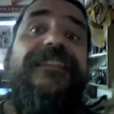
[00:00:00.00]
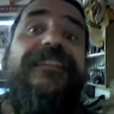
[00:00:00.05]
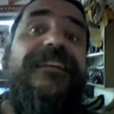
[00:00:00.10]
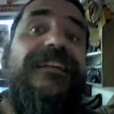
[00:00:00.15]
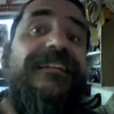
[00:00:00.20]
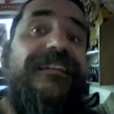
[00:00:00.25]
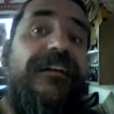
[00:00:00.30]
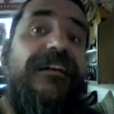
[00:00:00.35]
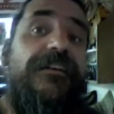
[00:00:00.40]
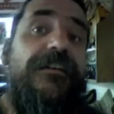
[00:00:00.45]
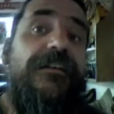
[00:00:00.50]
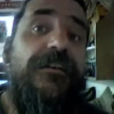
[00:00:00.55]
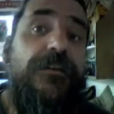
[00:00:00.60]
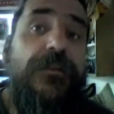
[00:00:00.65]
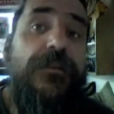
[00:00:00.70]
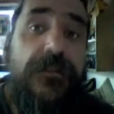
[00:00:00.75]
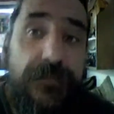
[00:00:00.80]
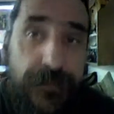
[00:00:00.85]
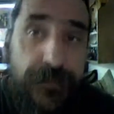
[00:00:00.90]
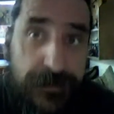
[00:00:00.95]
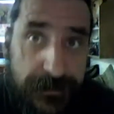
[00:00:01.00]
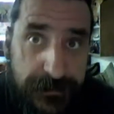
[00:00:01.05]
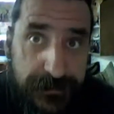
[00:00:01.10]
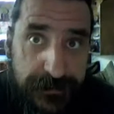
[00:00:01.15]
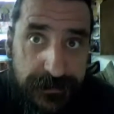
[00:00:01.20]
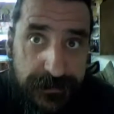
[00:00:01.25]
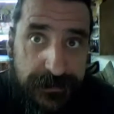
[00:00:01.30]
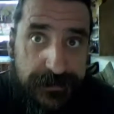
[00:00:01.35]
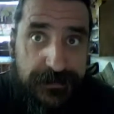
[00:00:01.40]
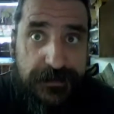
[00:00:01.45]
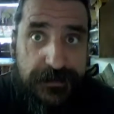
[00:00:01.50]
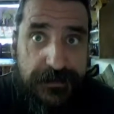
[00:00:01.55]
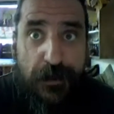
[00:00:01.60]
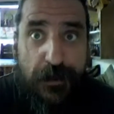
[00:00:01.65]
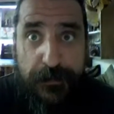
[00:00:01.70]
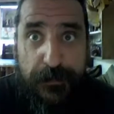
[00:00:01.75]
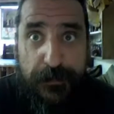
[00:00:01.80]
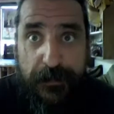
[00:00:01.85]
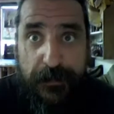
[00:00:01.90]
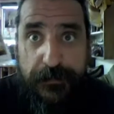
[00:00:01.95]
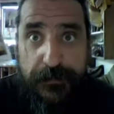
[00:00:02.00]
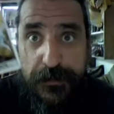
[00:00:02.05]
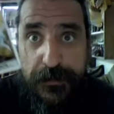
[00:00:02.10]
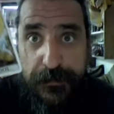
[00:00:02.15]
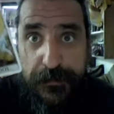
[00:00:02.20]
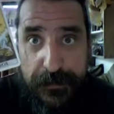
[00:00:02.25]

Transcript: the entire universe is going to open up to you,